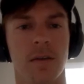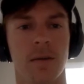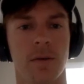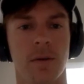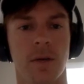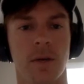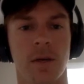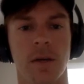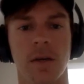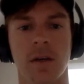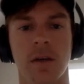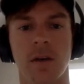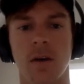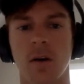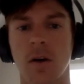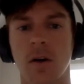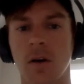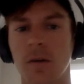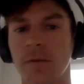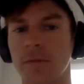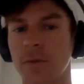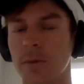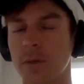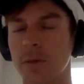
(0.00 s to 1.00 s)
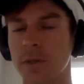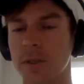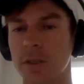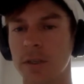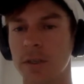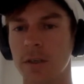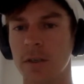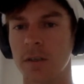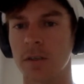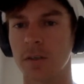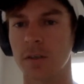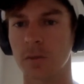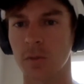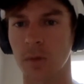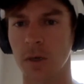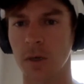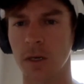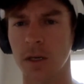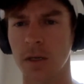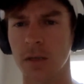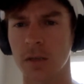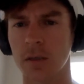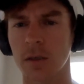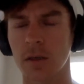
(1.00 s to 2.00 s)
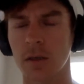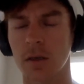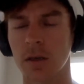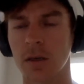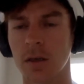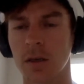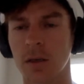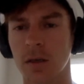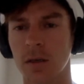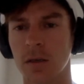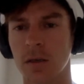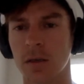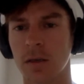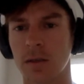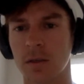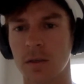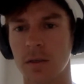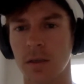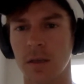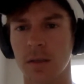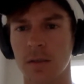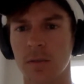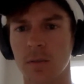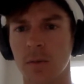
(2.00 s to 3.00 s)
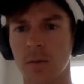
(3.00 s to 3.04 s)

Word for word: Okay, off the return as well, or not as